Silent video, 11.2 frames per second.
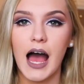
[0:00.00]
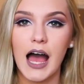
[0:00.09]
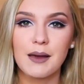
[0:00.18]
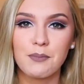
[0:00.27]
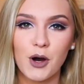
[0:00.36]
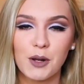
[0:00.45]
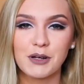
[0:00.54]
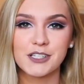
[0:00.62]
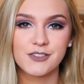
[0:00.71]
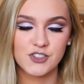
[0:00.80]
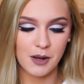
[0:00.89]
I bought a
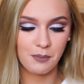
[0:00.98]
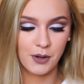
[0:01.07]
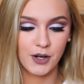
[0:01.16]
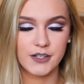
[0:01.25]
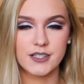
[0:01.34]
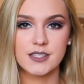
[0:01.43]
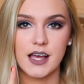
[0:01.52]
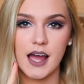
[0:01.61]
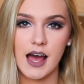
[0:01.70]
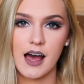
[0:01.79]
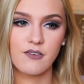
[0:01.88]
bunch of jumpers.
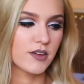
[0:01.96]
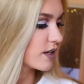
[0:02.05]
I have, I